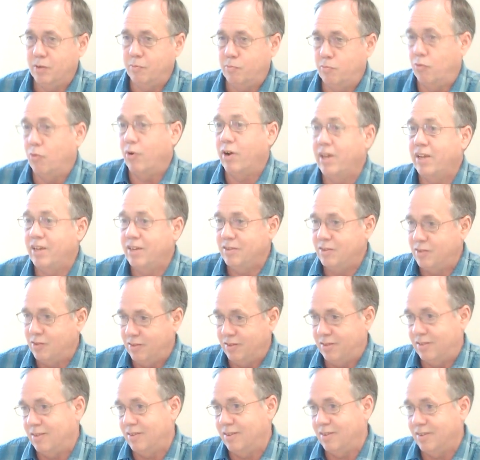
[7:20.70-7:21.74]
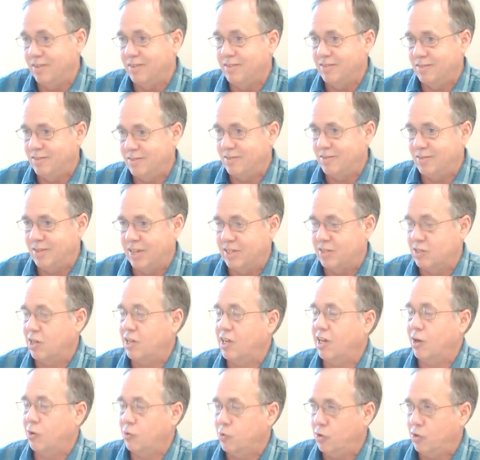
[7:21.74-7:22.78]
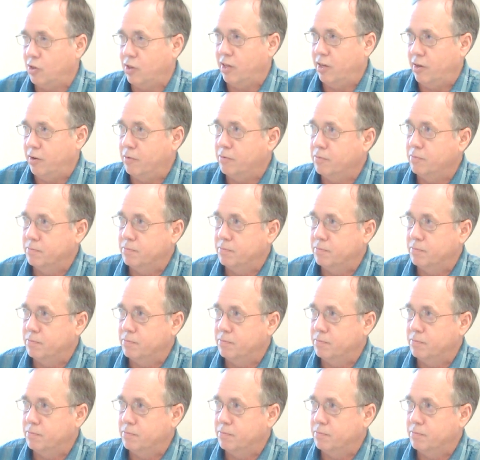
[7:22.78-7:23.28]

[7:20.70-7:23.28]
brain as a calculator.